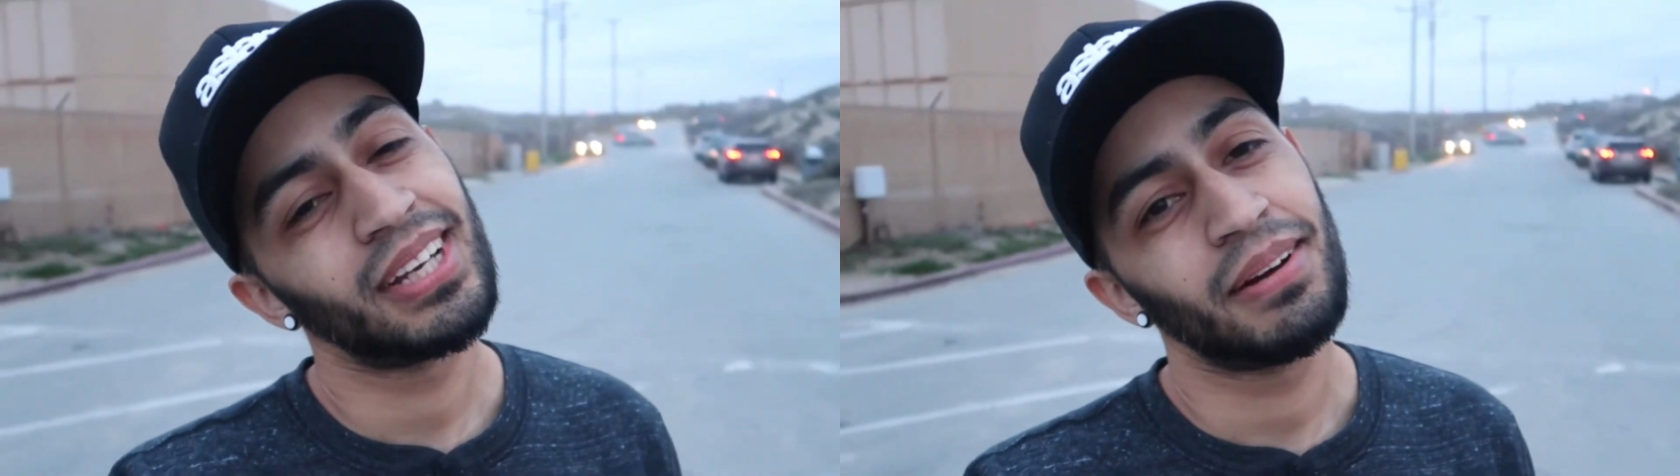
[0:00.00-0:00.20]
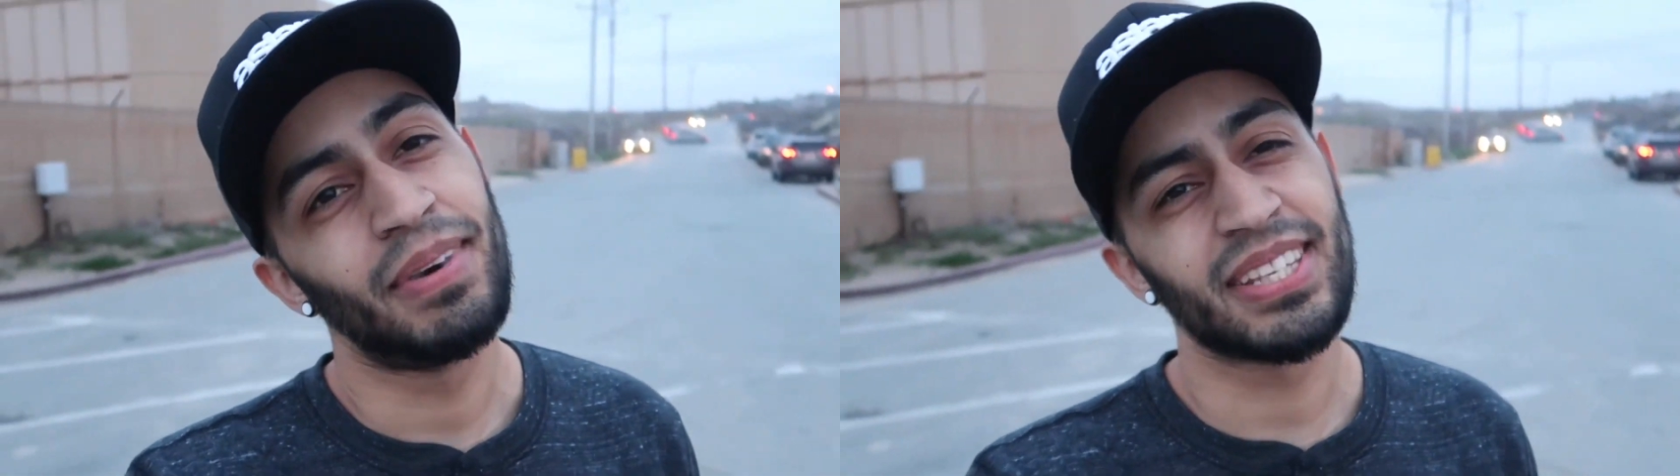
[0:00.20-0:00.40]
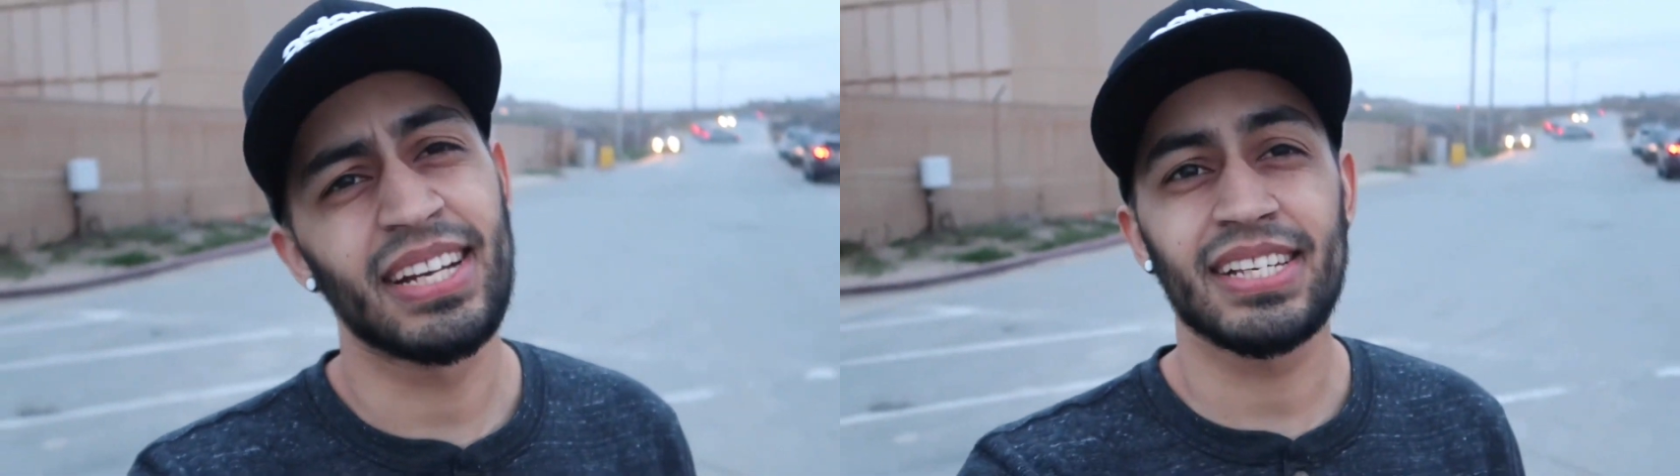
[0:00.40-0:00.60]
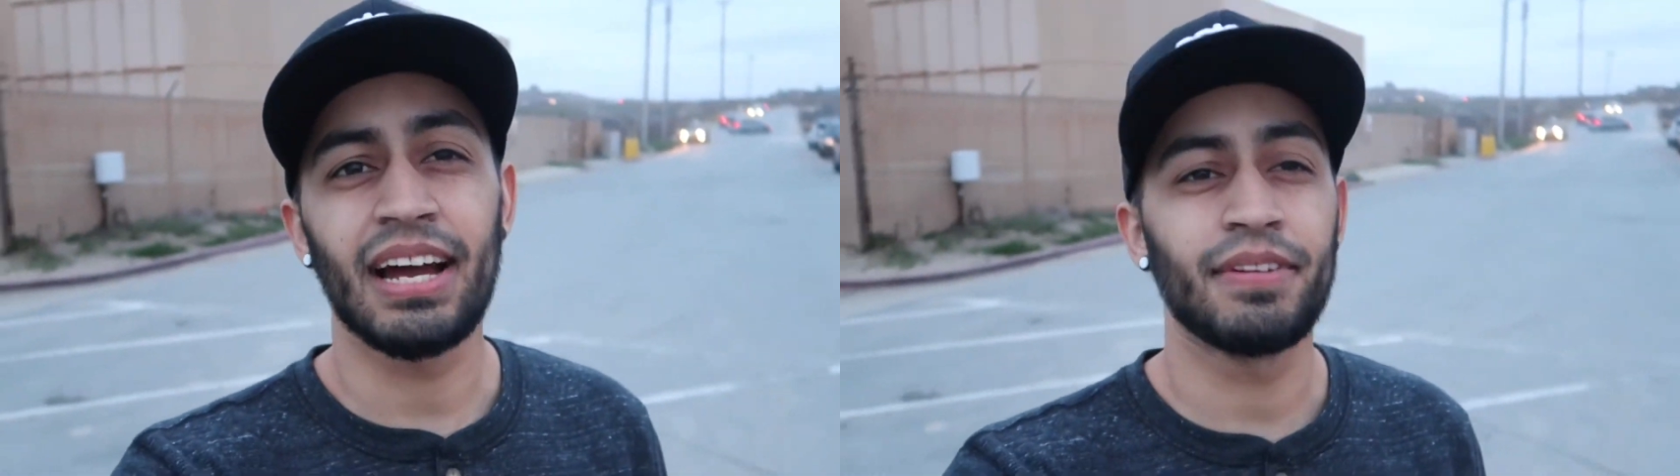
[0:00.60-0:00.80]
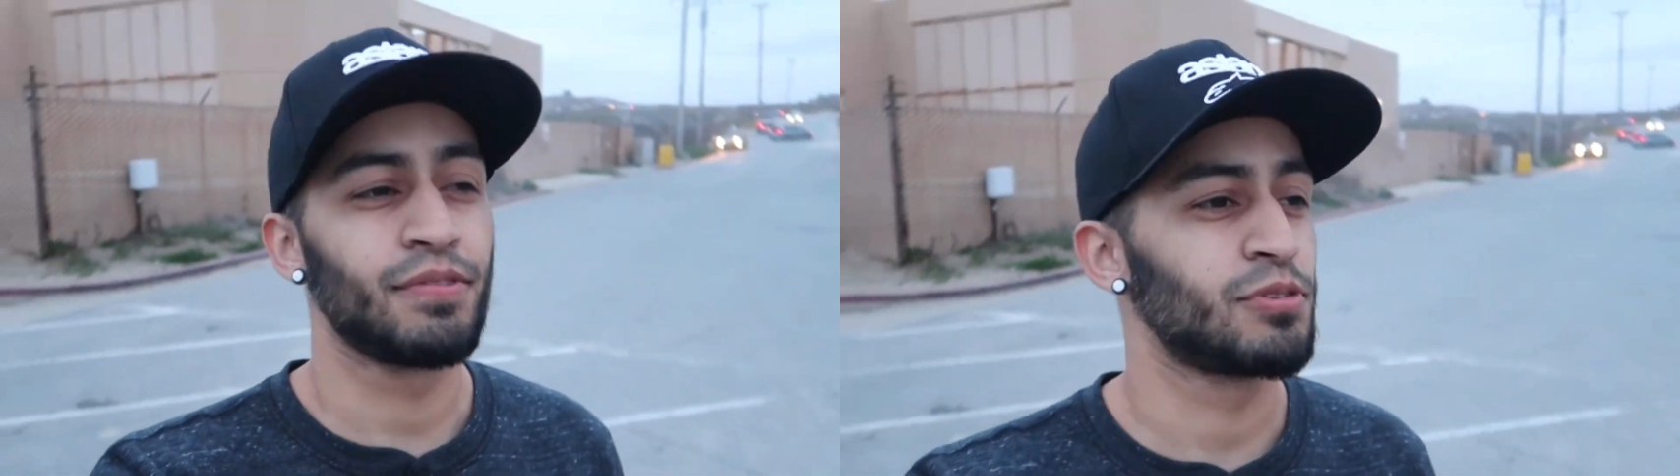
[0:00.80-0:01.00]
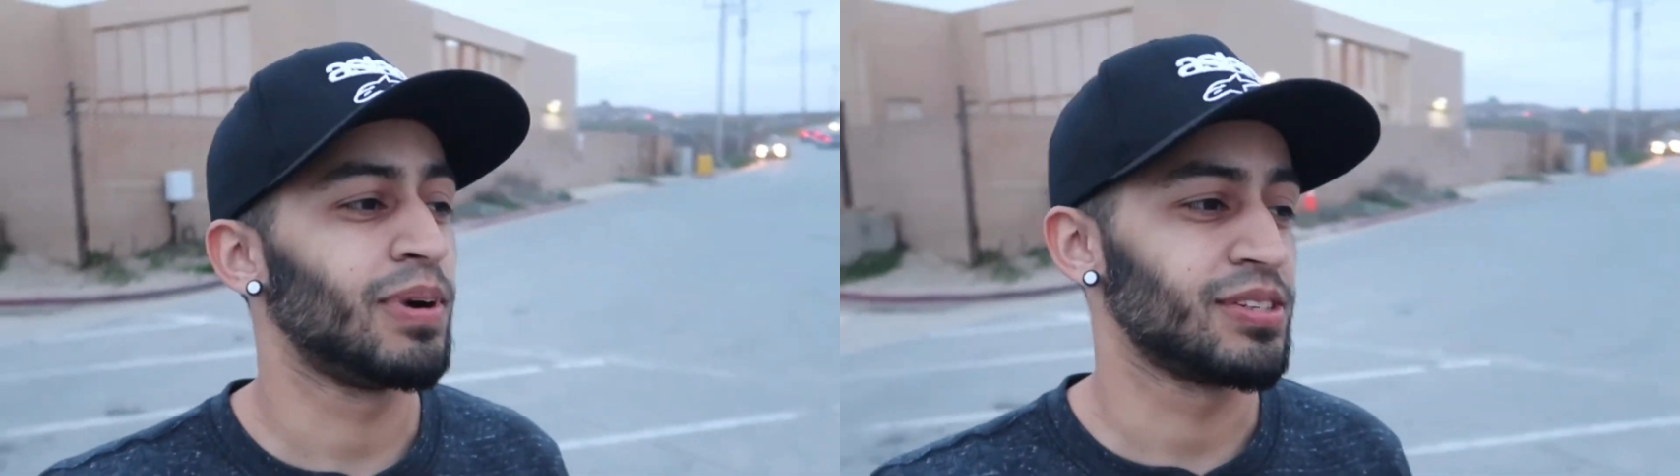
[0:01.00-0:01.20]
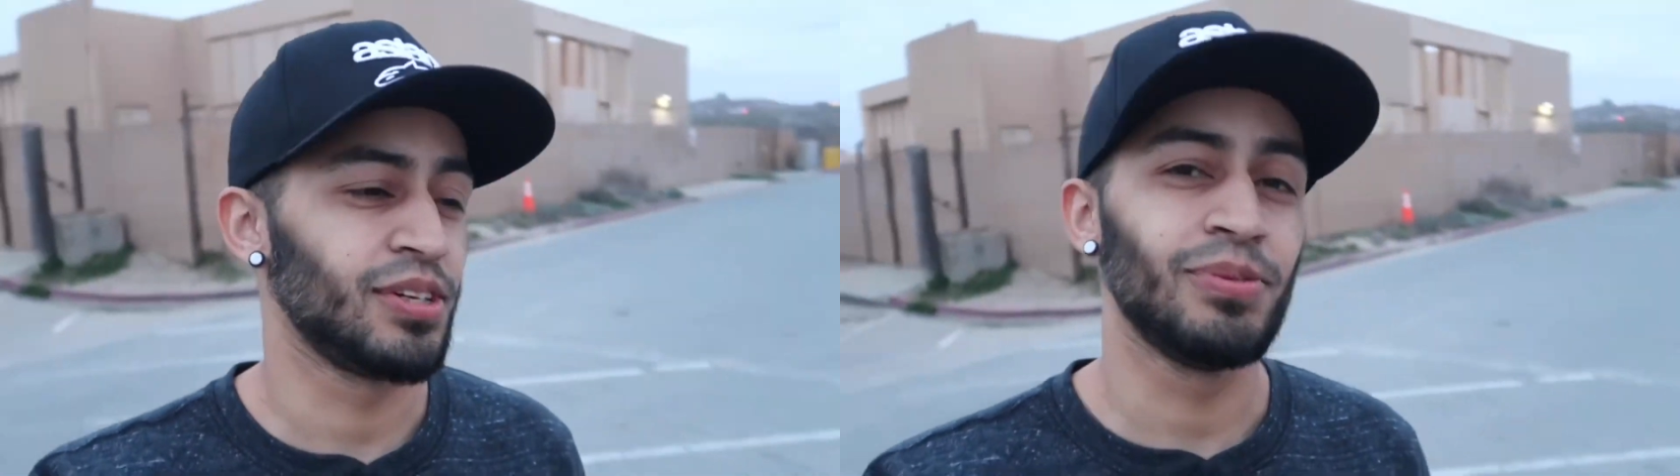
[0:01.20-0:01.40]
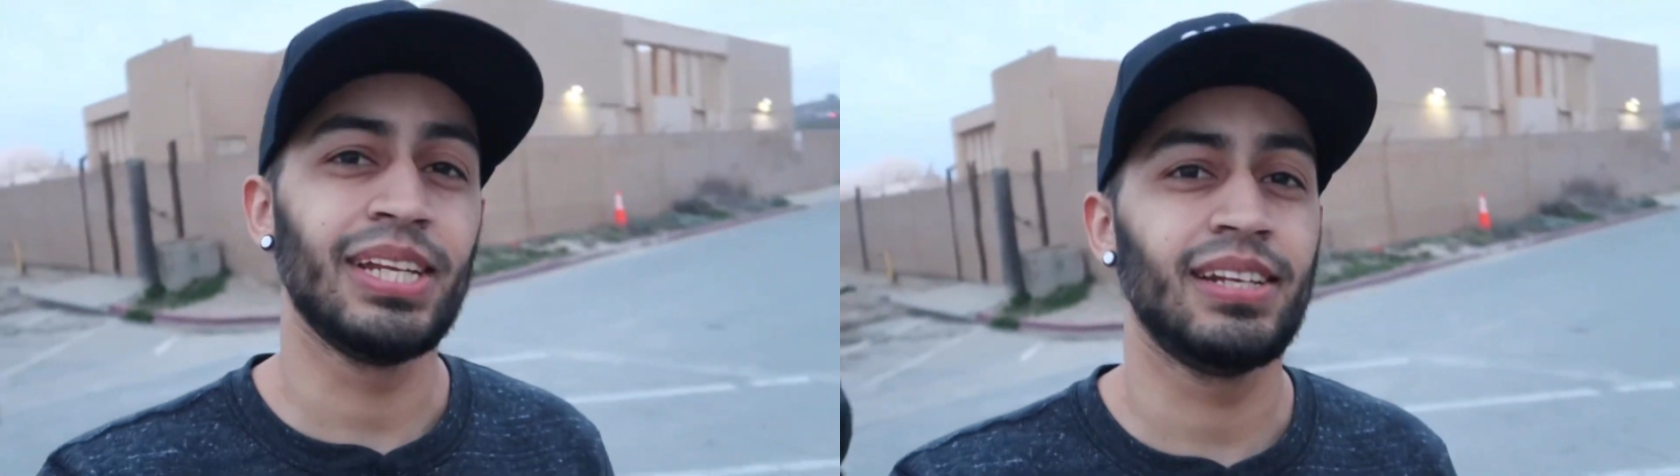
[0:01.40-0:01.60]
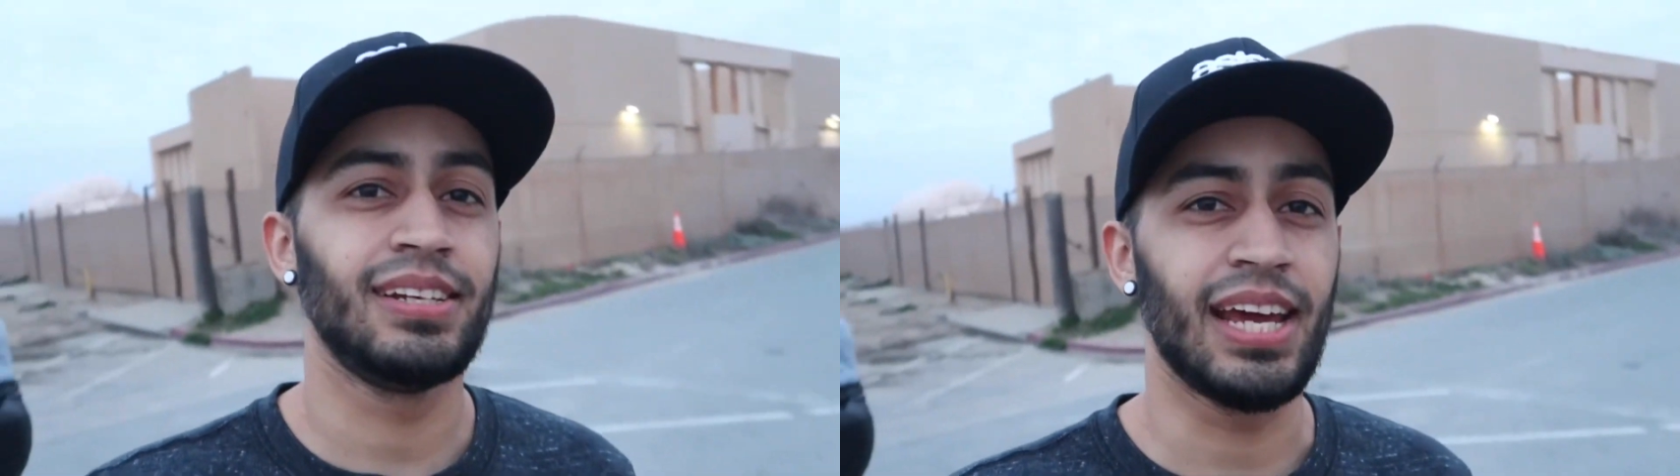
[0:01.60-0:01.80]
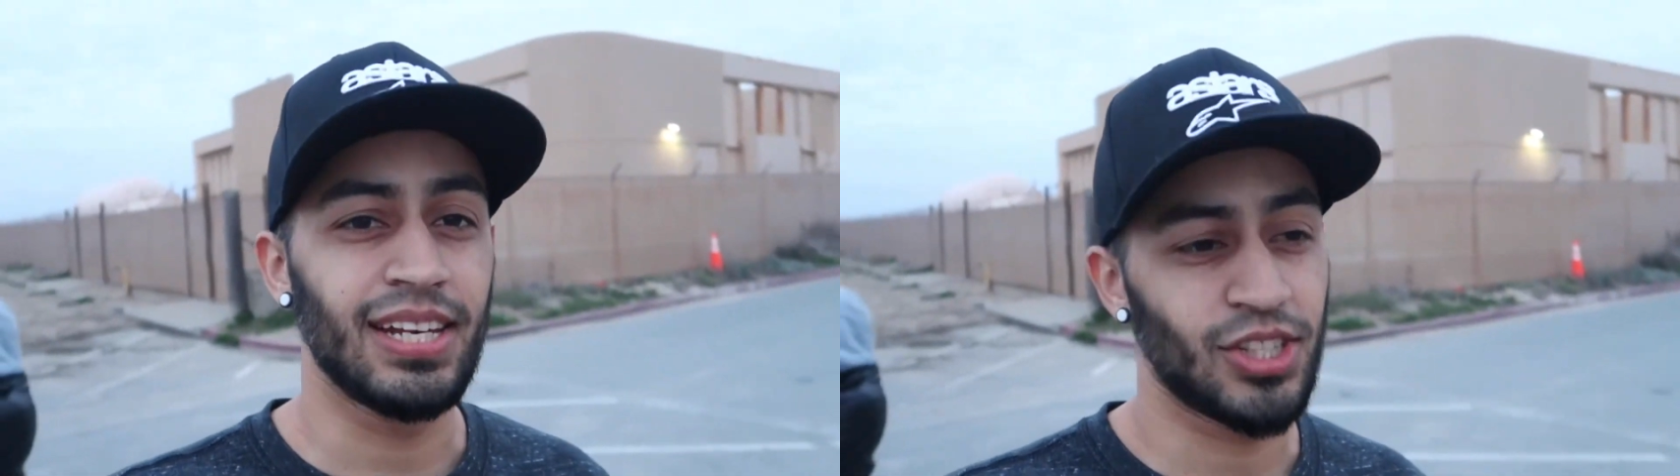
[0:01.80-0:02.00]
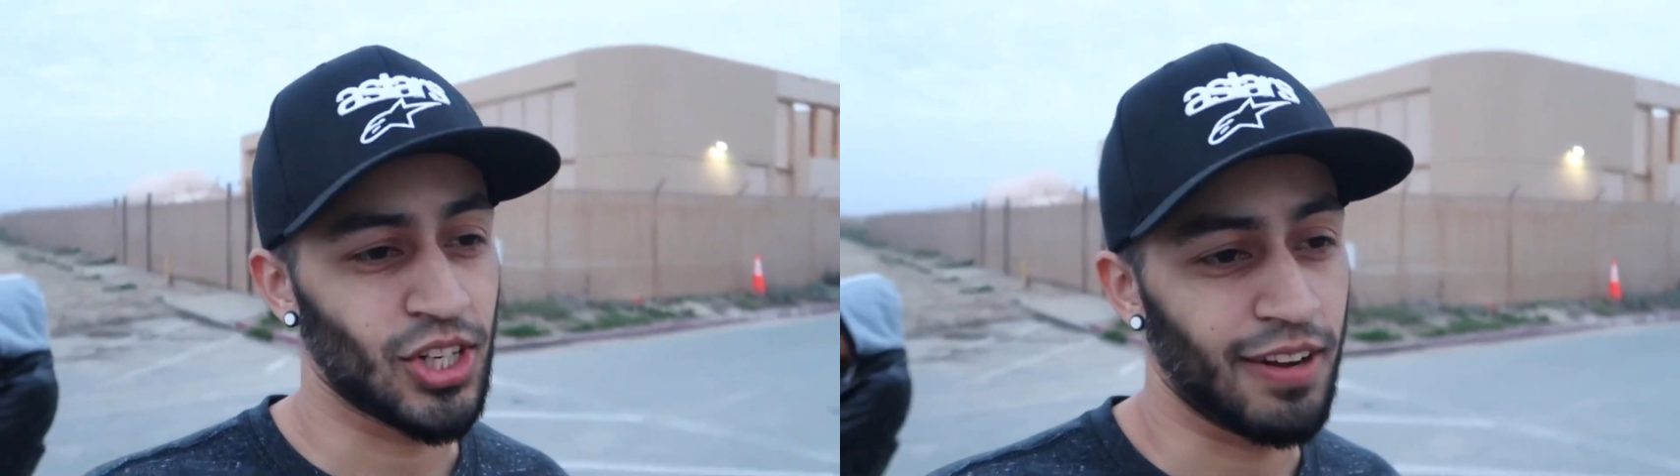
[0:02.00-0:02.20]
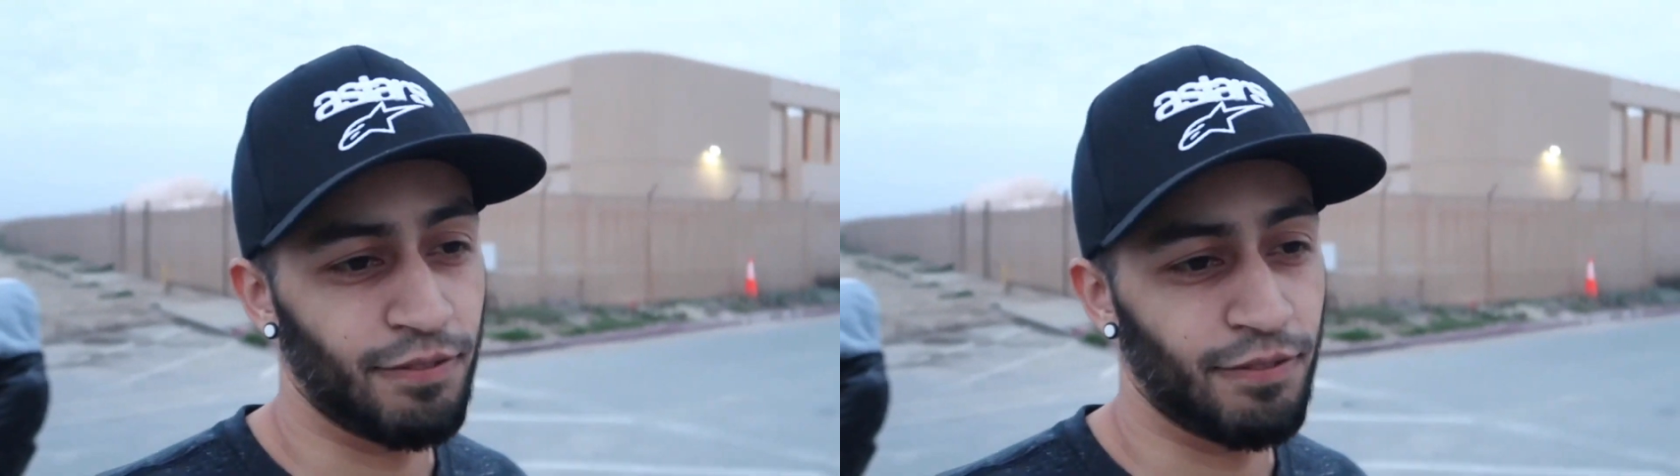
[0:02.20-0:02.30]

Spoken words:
But it's nice to have different spots. You know, we need an ending shot